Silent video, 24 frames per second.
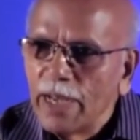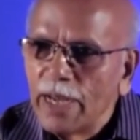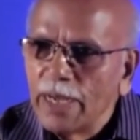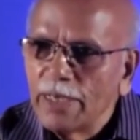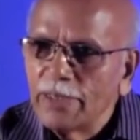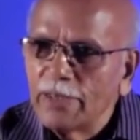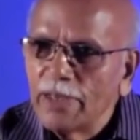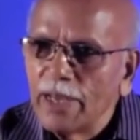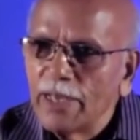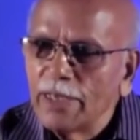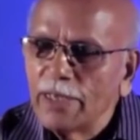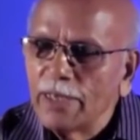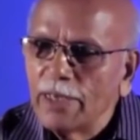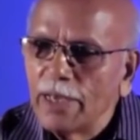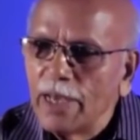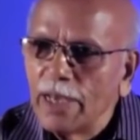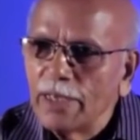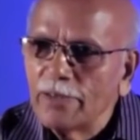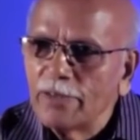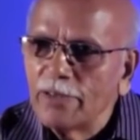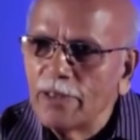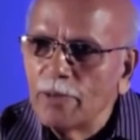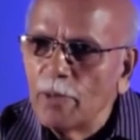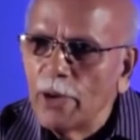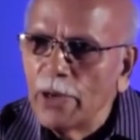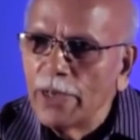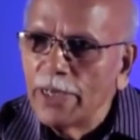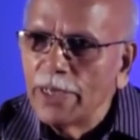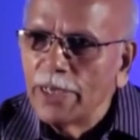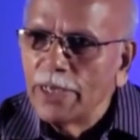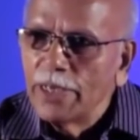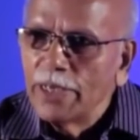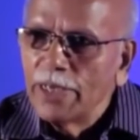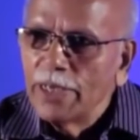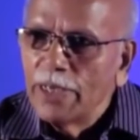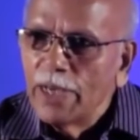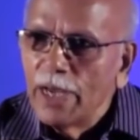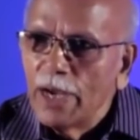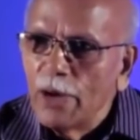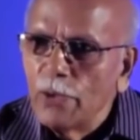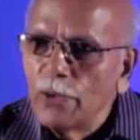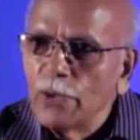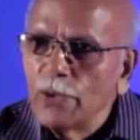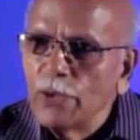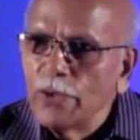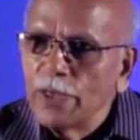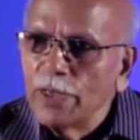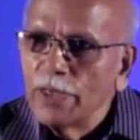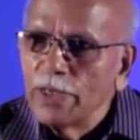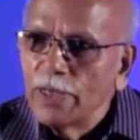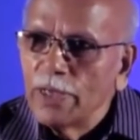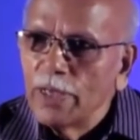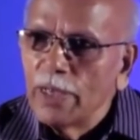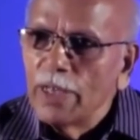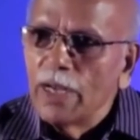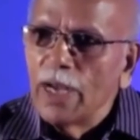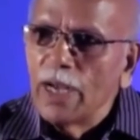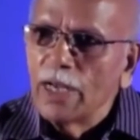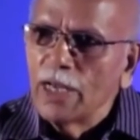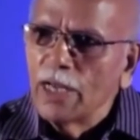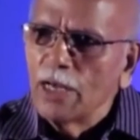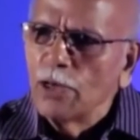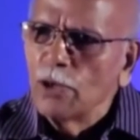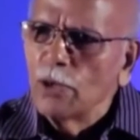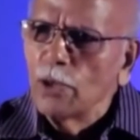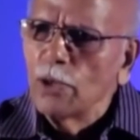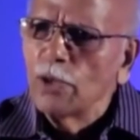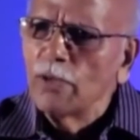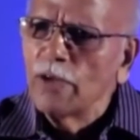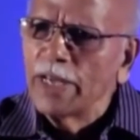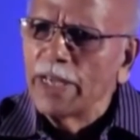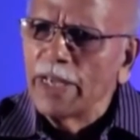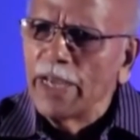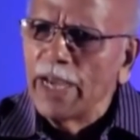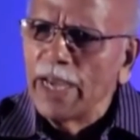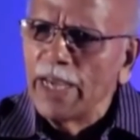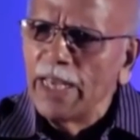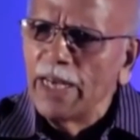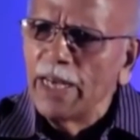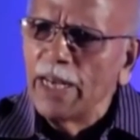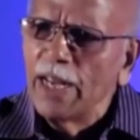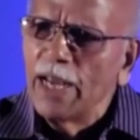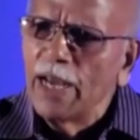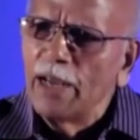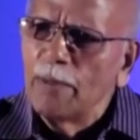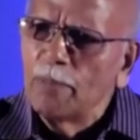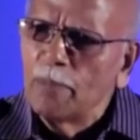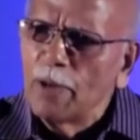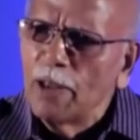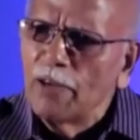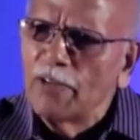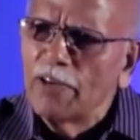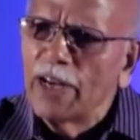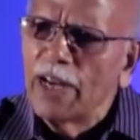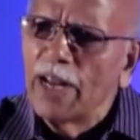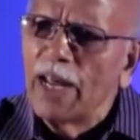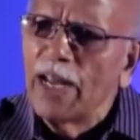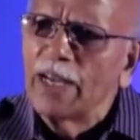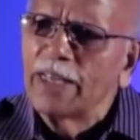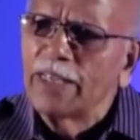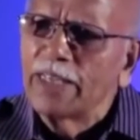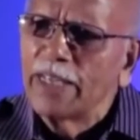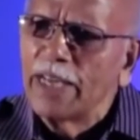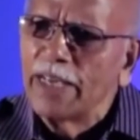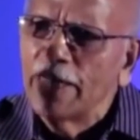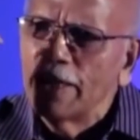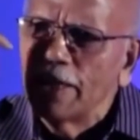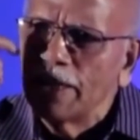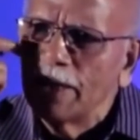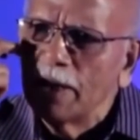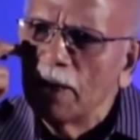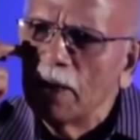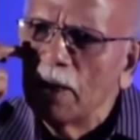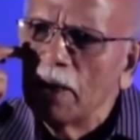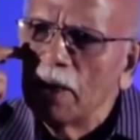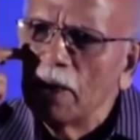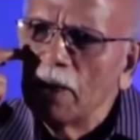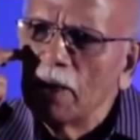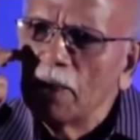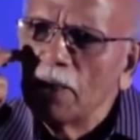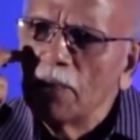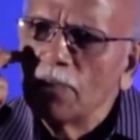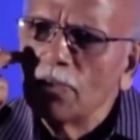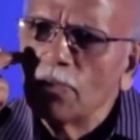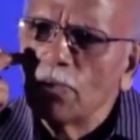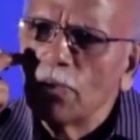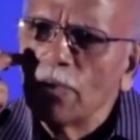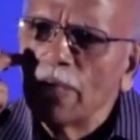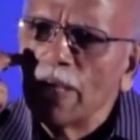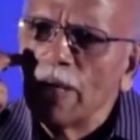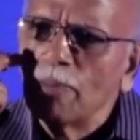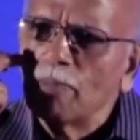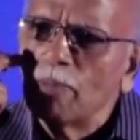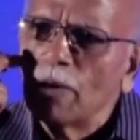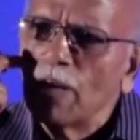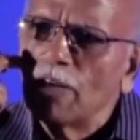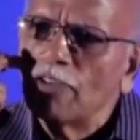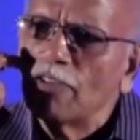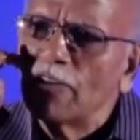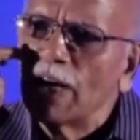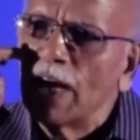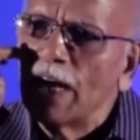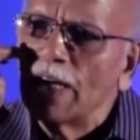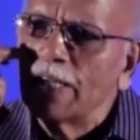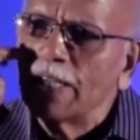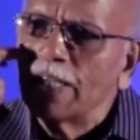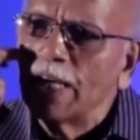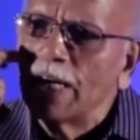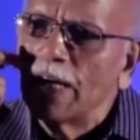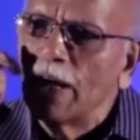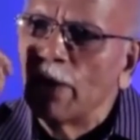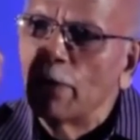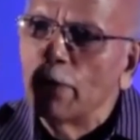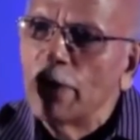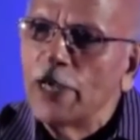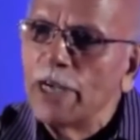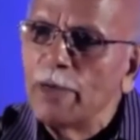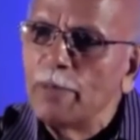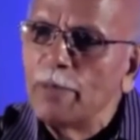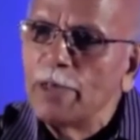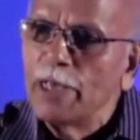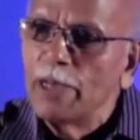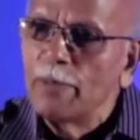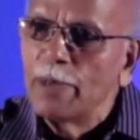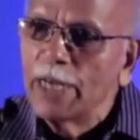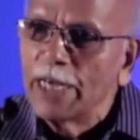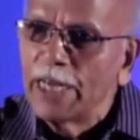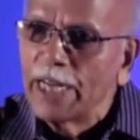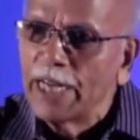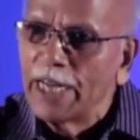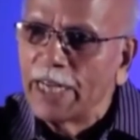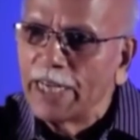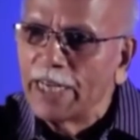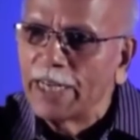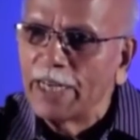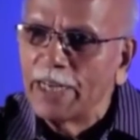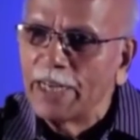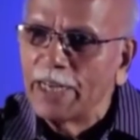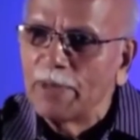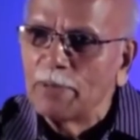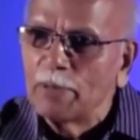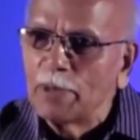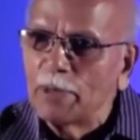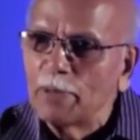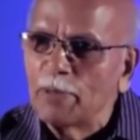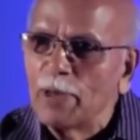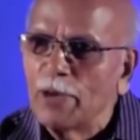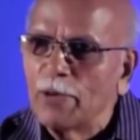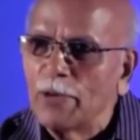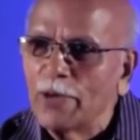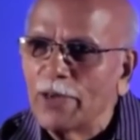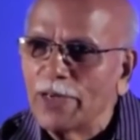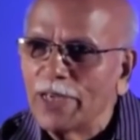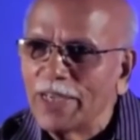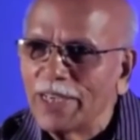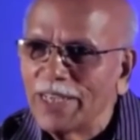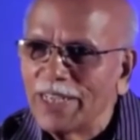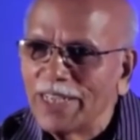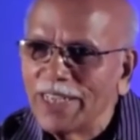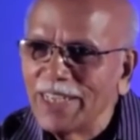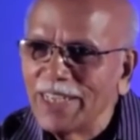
I asked that boy, how do we? Uncle, don't worry. I'll apply for an RTI. So he applied for an RTI. How did B M Hegde get a Padma Award?